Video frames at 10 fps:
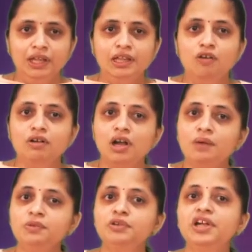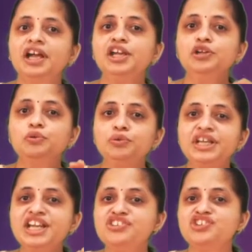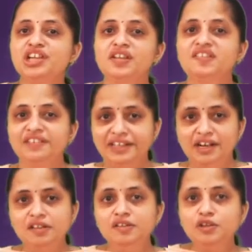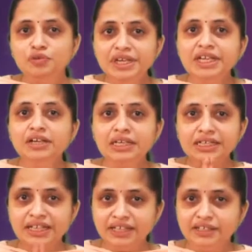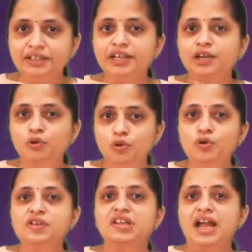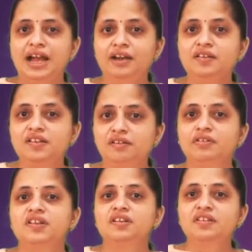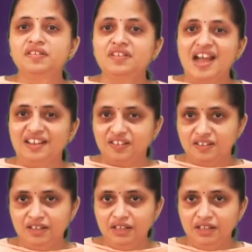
Now come to the UTGST, that is Union Territory Goods and Services Tax.